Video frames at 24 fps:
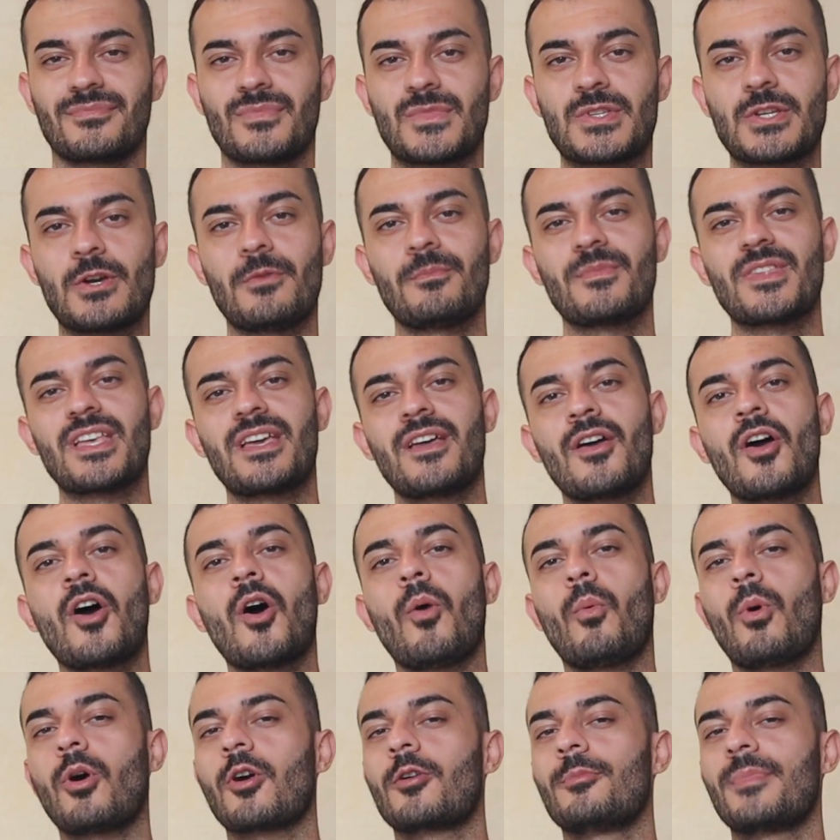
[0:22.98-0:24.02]
So,
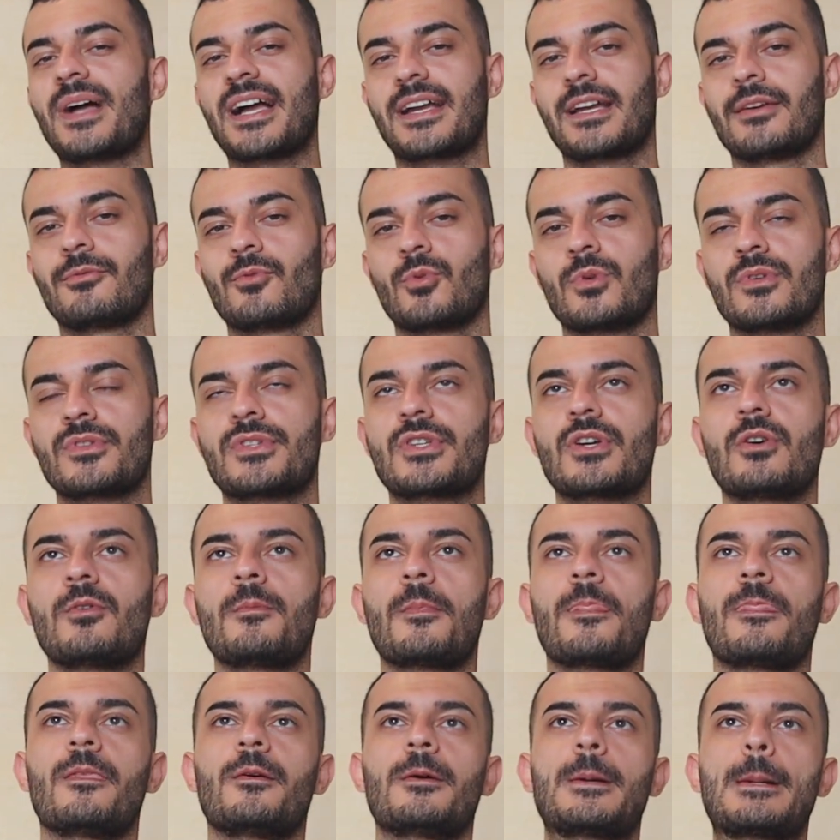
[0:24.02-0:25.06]
welcome back, everyone.
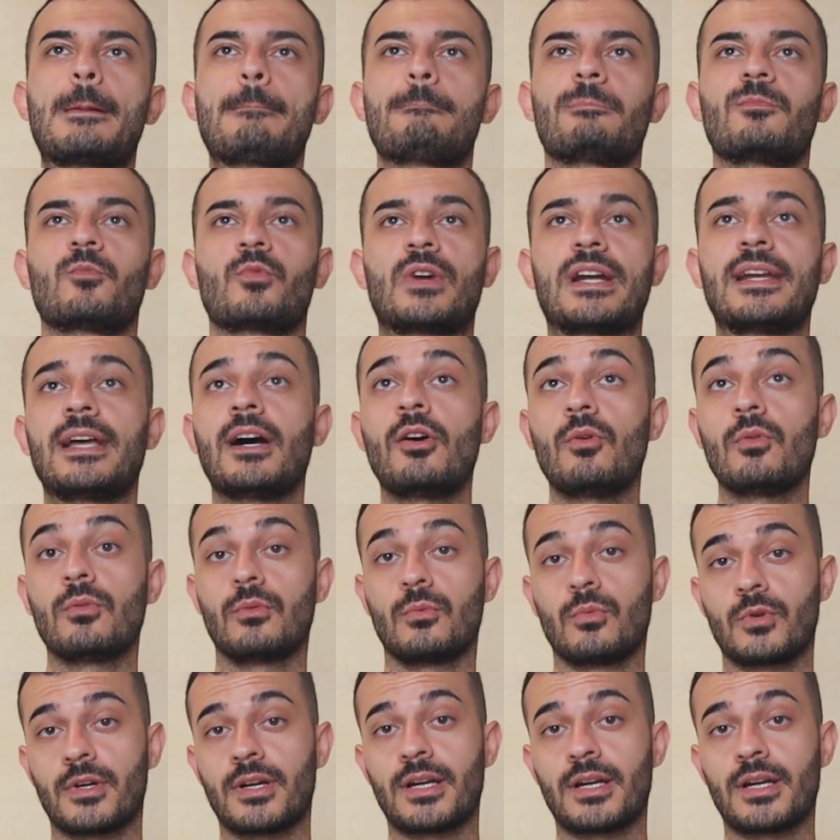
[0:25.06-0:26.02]
So, right now,